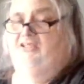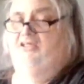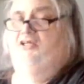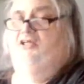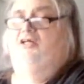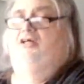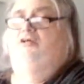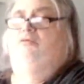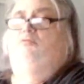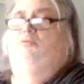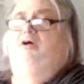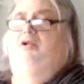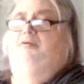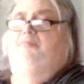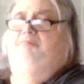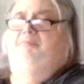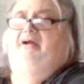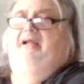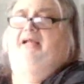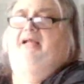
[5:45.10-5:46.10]
a good
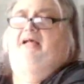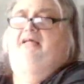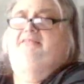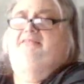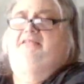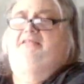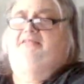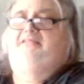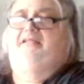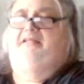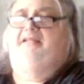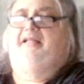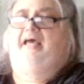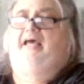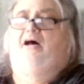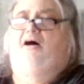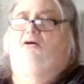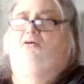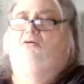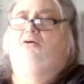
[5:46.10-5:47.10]
one. My cousin
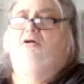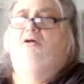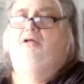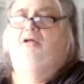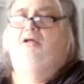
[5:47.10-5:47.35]
Danelle,